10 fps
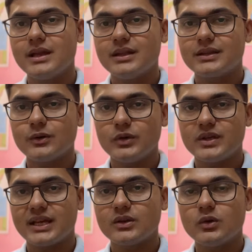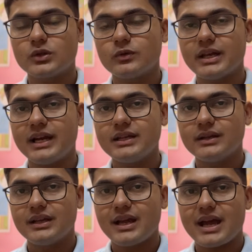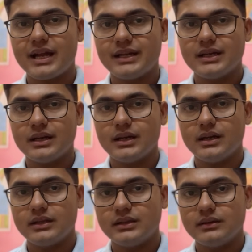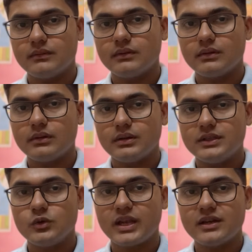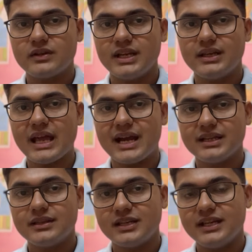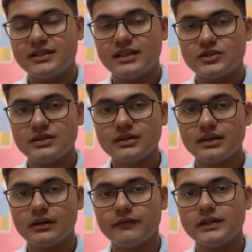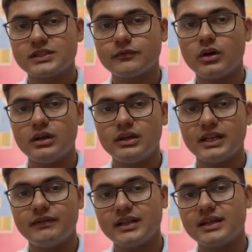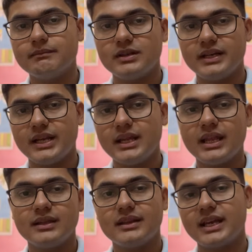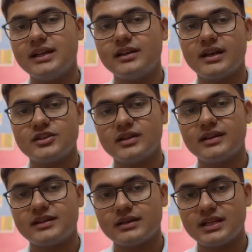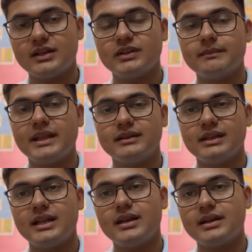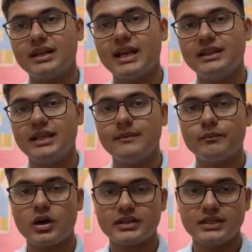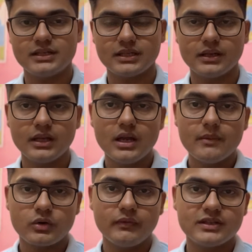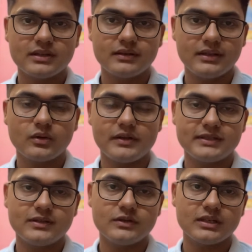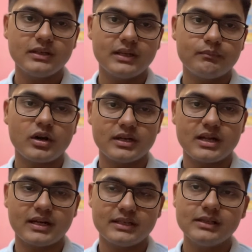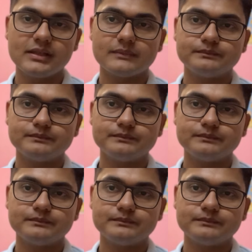So you can go through that, and you can read that in 3 iterations. First of all, give it a simple reading. In the second iteration, sit with a pencil and underline the important provisions in the Constitution, important articles.